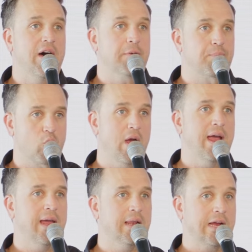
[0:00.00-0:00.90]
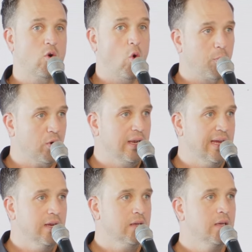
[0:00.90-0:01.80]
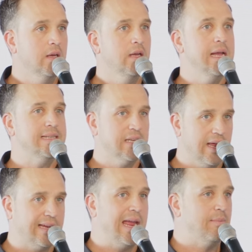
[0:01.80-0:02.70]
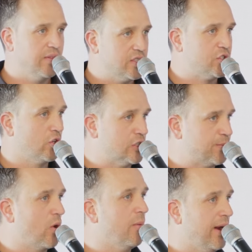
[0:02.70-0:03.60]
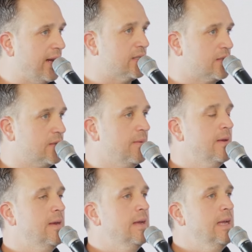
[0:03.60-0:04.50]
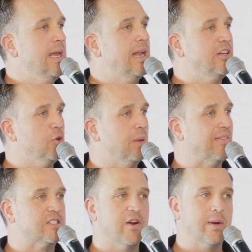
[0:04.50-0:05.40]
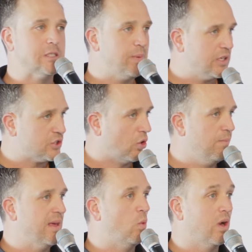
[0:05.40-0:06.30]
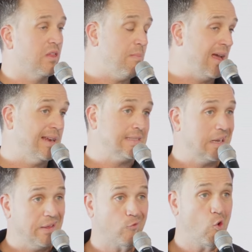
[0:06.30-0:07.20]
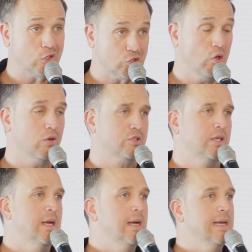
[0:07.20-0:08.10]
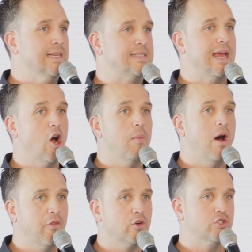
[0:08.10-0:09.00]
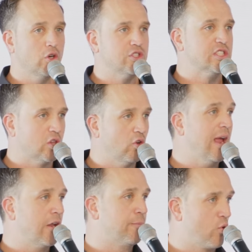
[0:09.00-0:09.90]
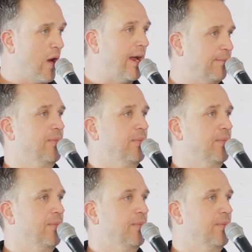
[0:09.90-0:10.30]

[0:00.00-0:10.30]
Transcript: to pray, like corporately, until I came to this church's prayer meetings. And I do believe it's very special. And one of the mandates, I think, for our church is to help other churches learn how to pray.